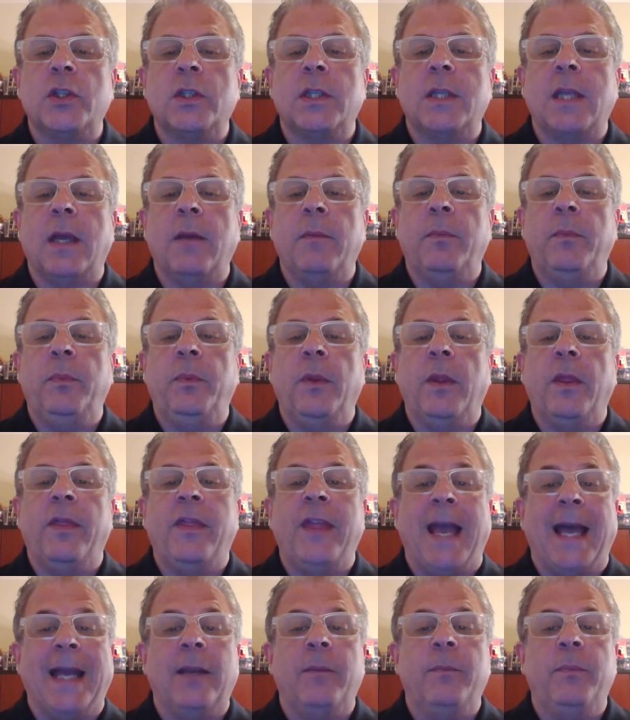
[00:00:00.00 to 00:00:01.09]

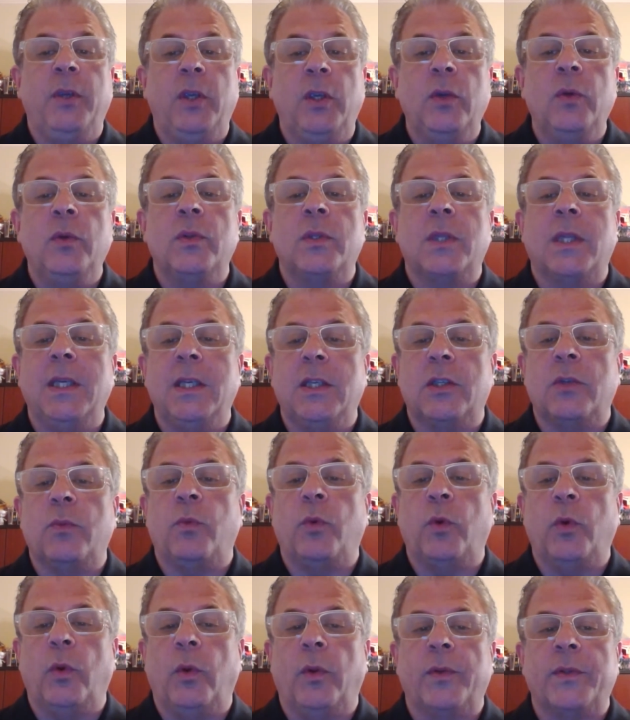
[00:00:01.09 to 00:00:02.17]
that abuse these
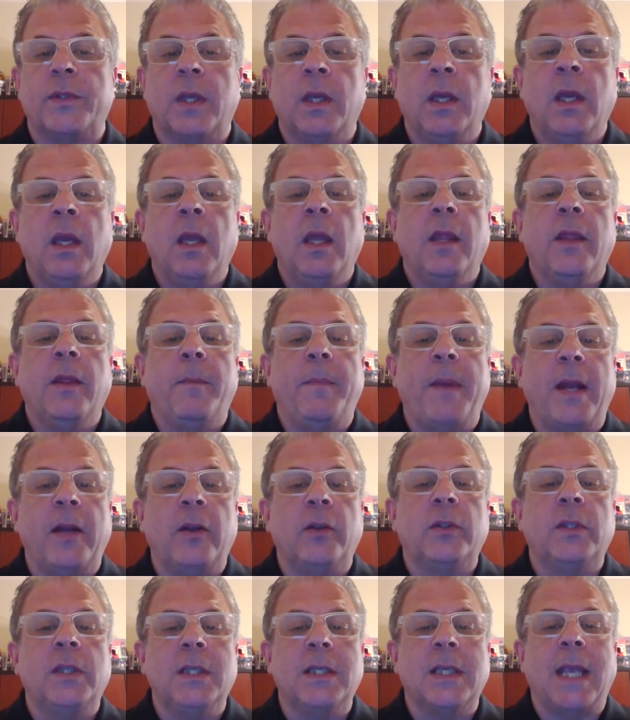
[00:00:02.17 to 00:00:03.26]
rules, the
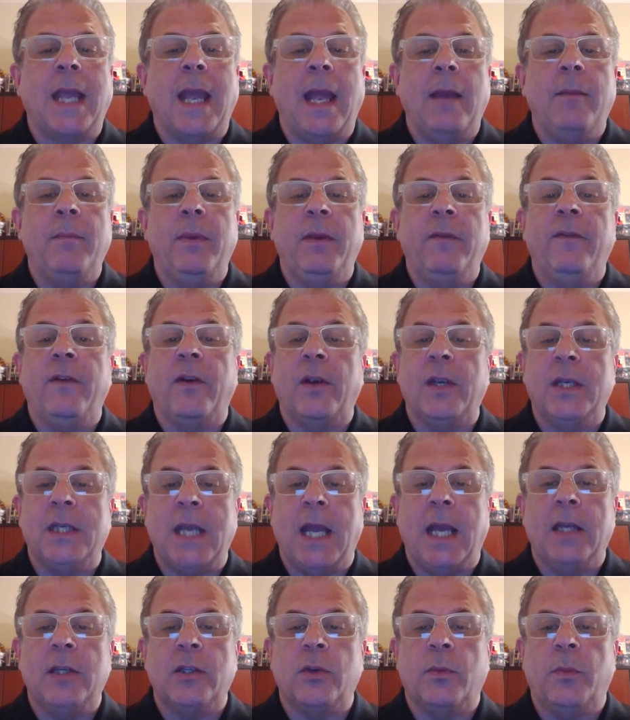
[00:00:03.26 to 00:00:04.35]
penalties can be very
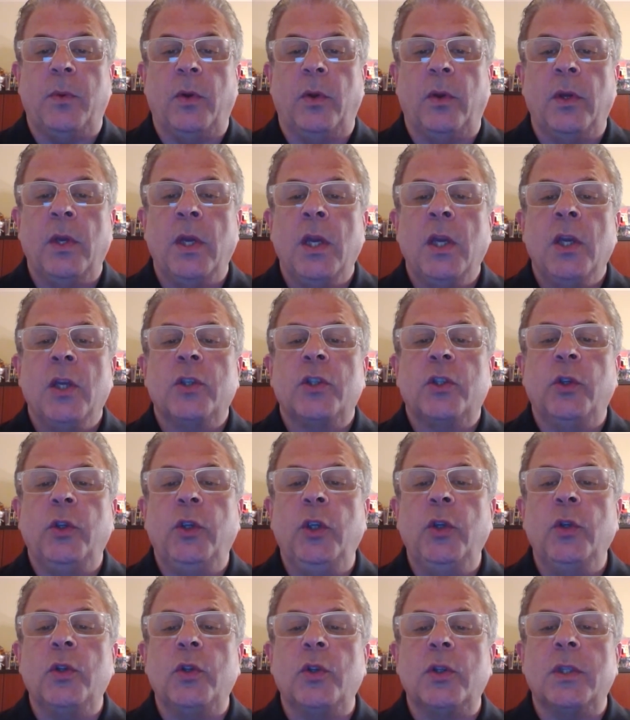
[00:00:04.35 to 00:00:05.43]
tangible. So
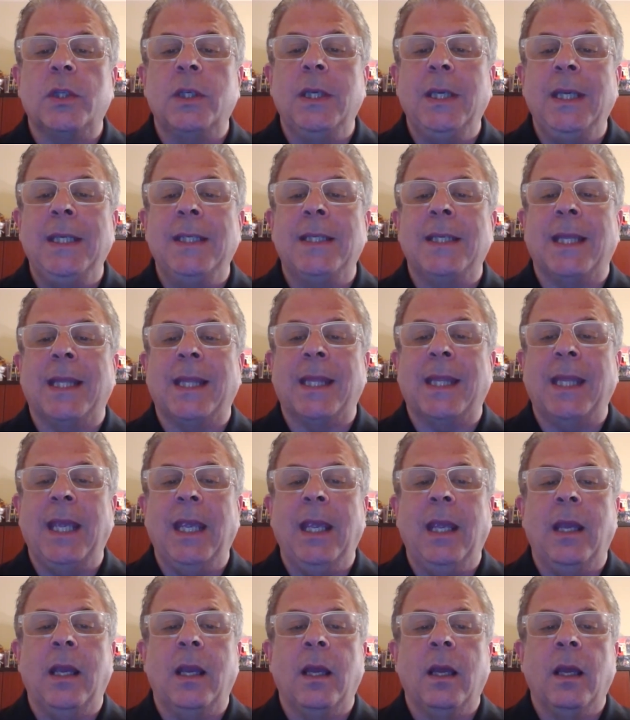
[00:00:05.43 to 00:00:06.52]
users need to
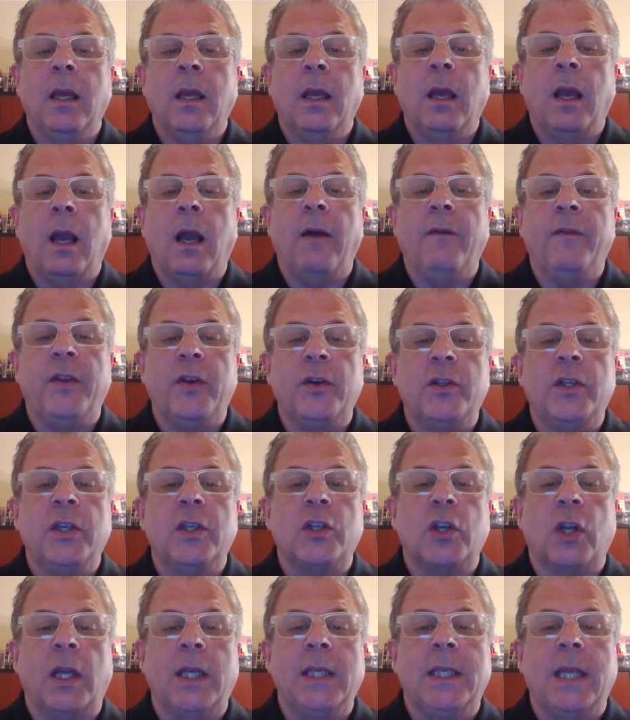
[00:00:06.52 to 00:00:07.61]
think of their
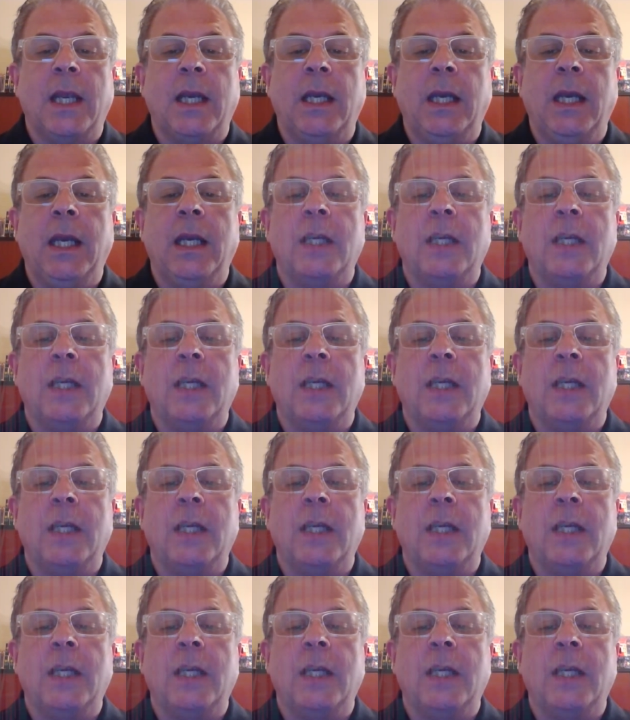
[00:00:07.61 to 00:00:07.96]
digital identity and